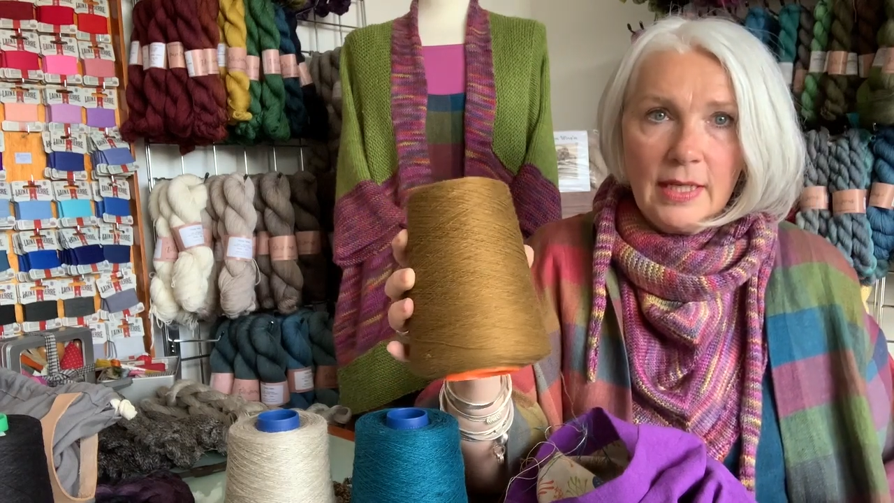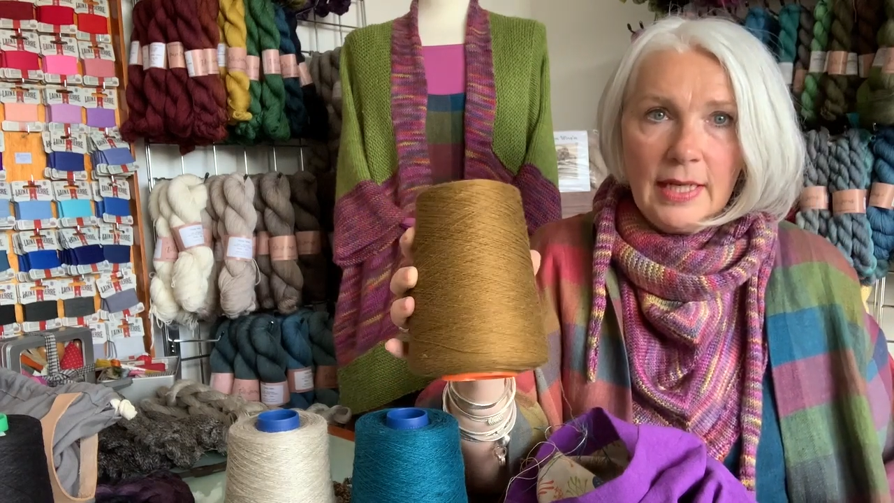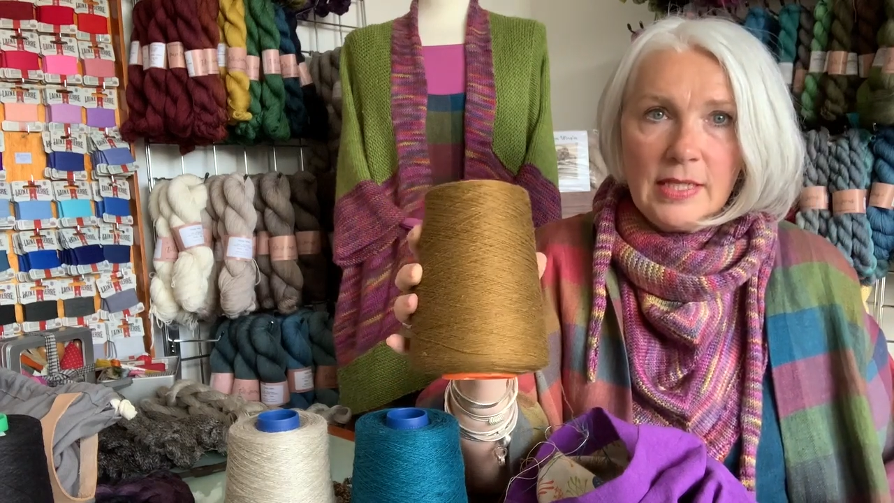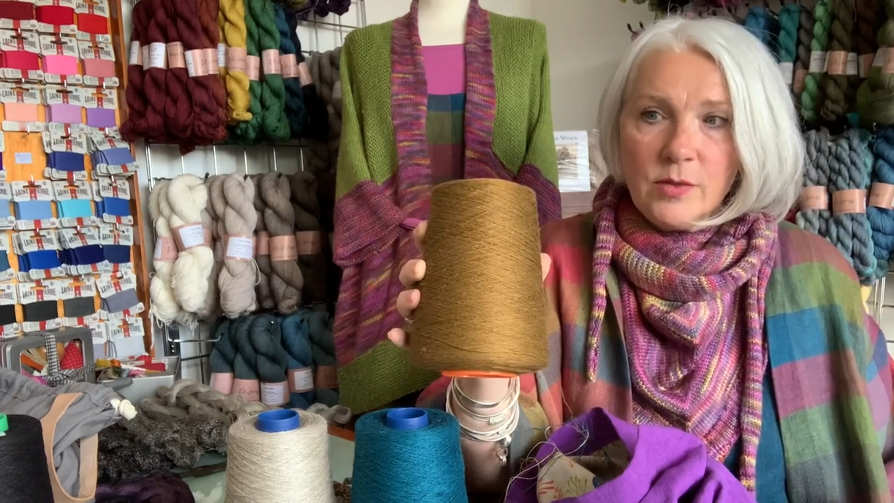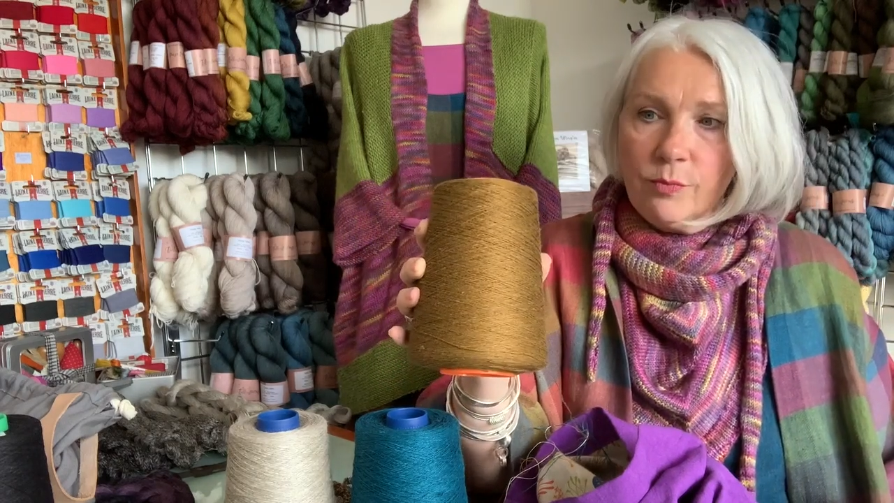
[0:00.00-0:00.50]

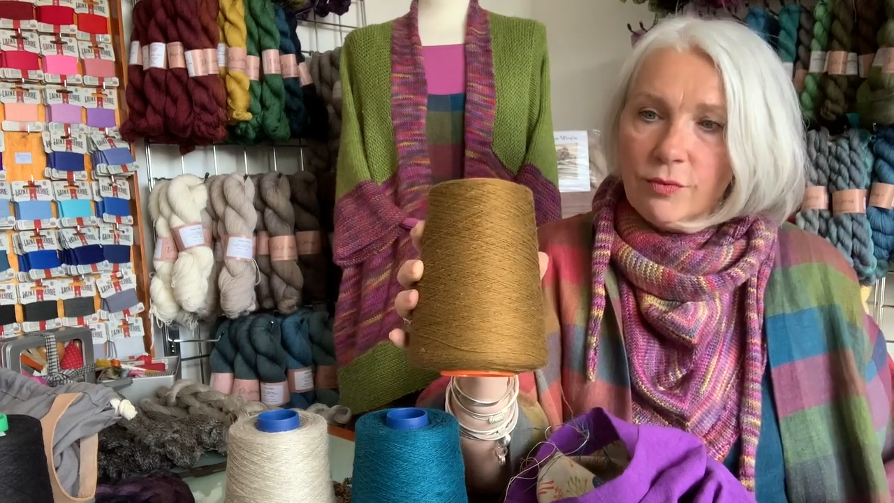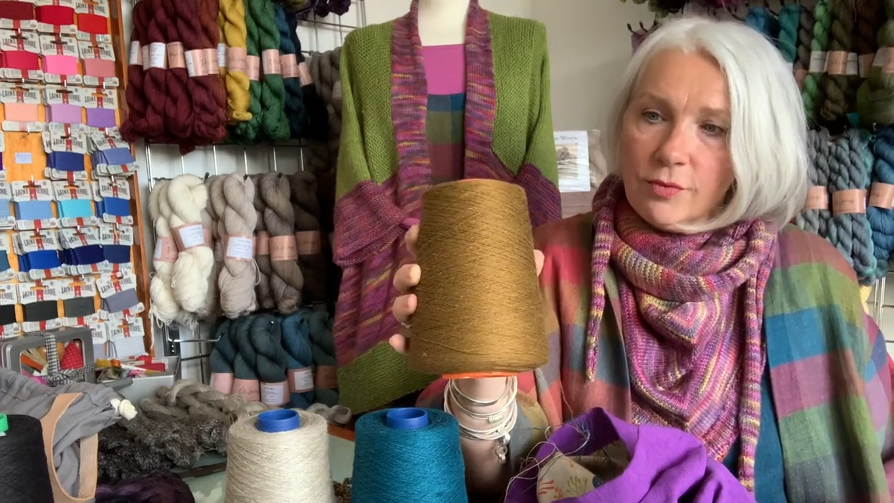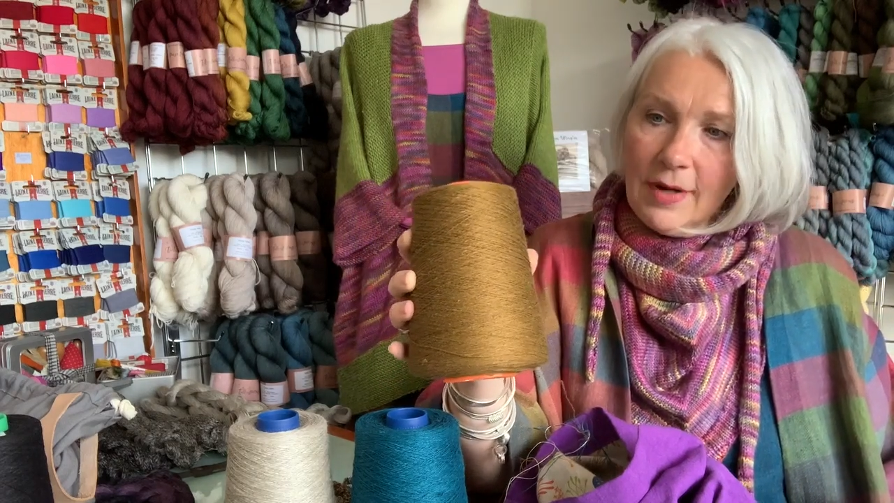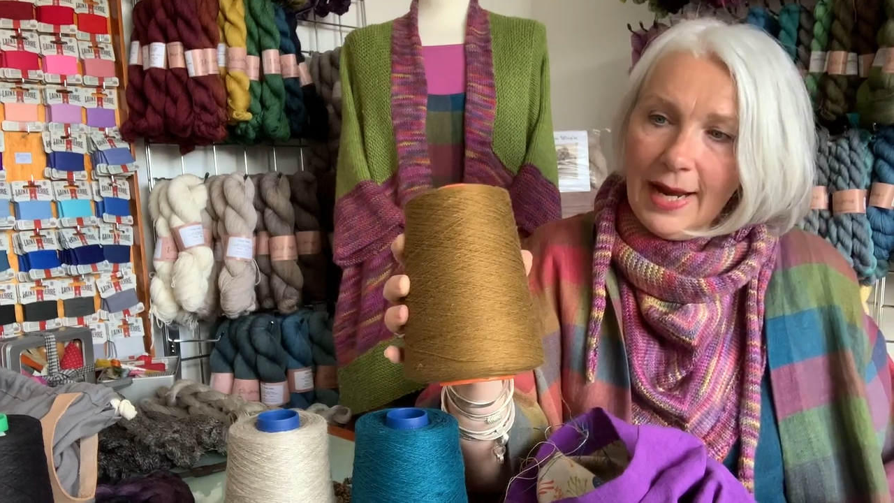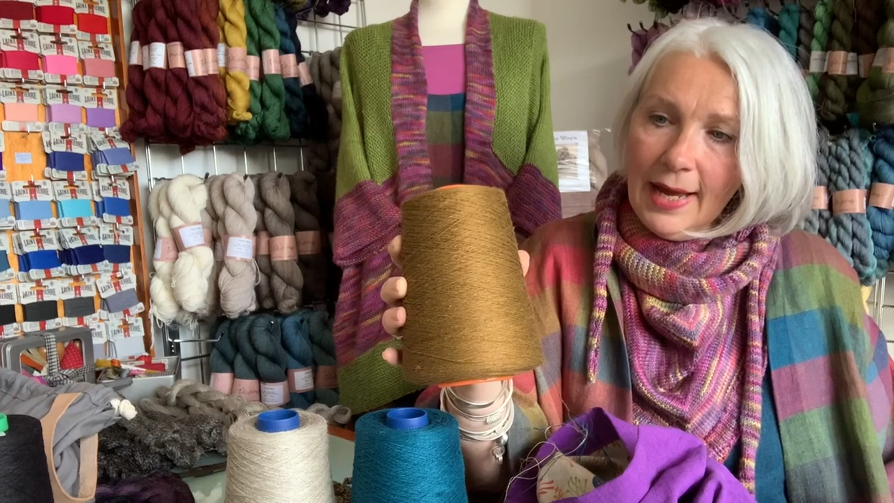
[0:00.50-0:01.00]
It's
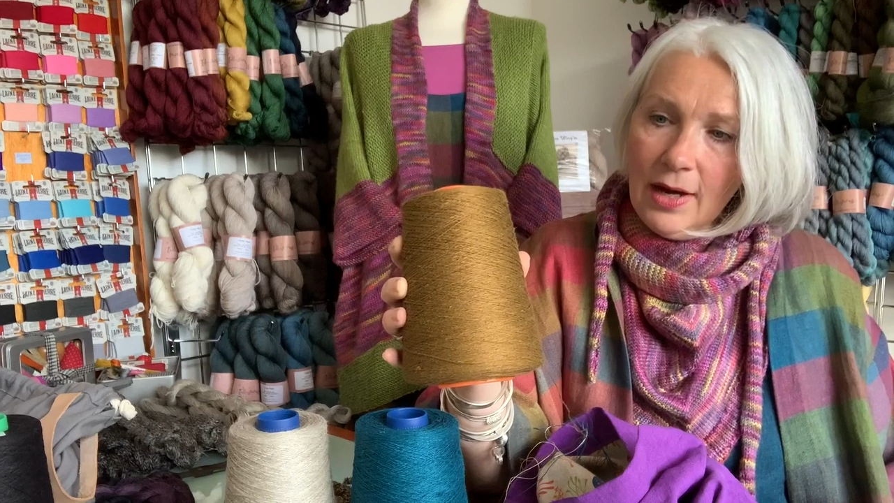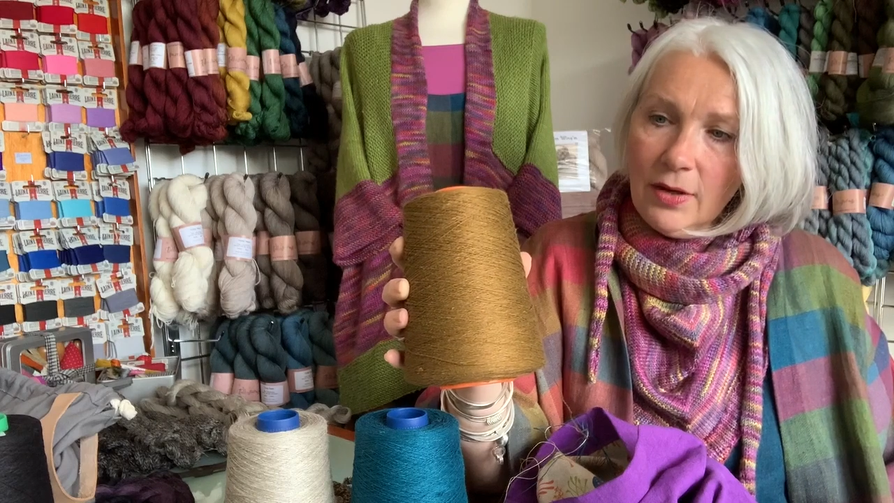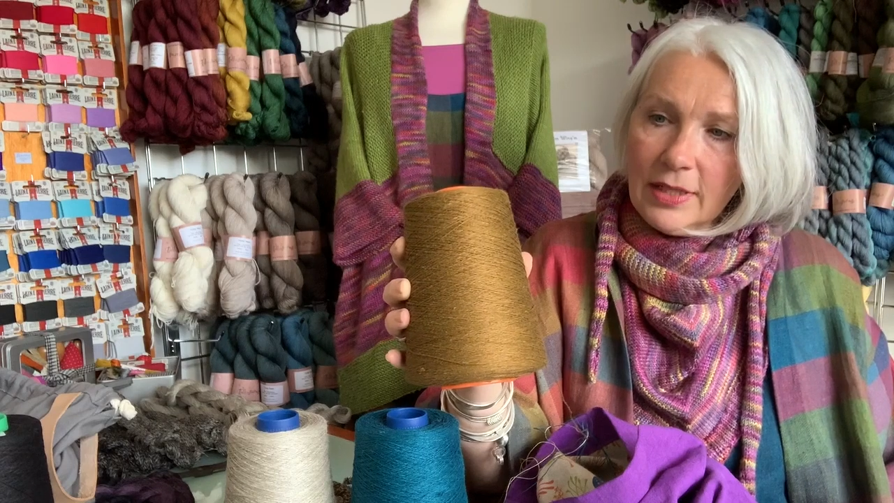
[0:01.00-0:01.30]
brown,